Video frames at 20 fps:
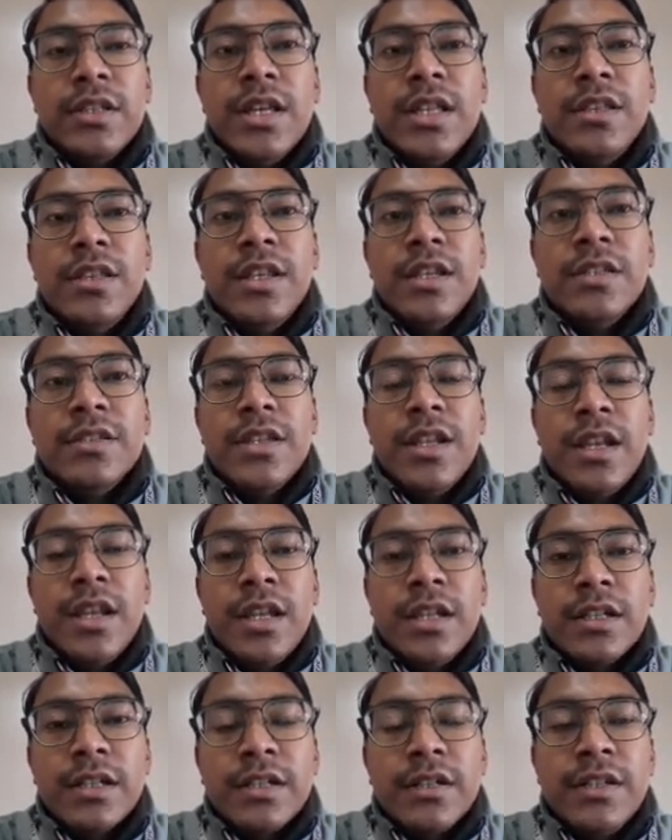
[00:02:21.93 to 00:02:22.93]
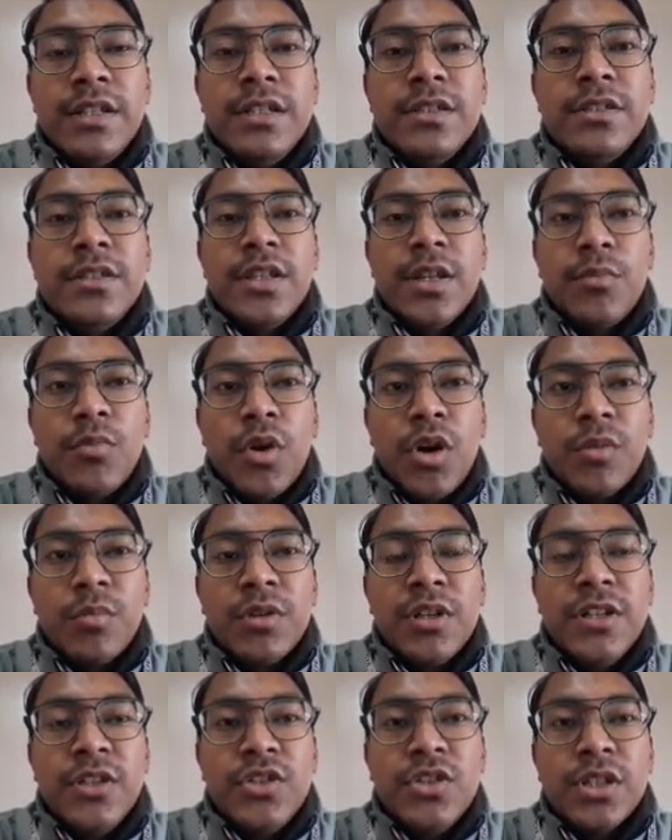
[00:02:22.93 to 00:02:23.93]
then there is an increase in the
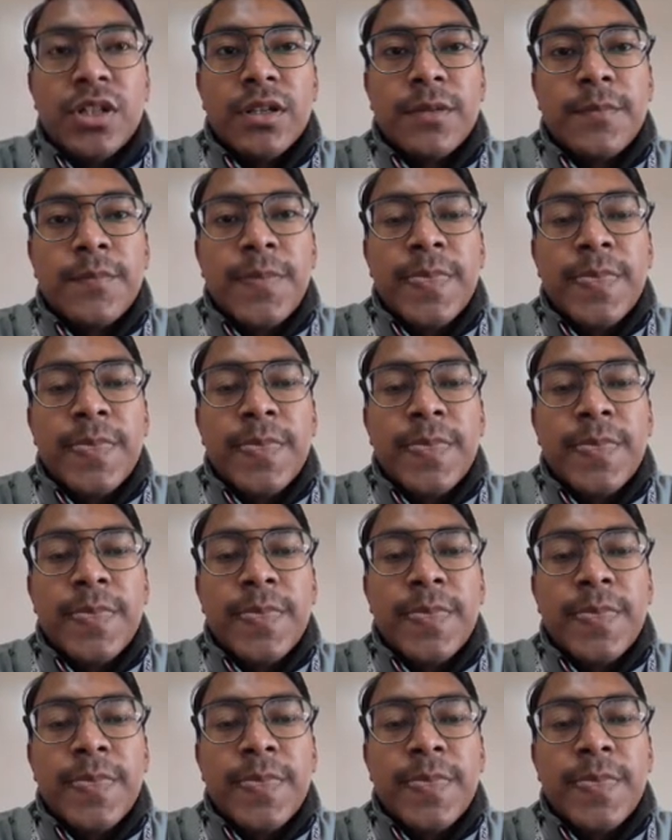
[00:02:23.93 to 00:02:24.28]
population,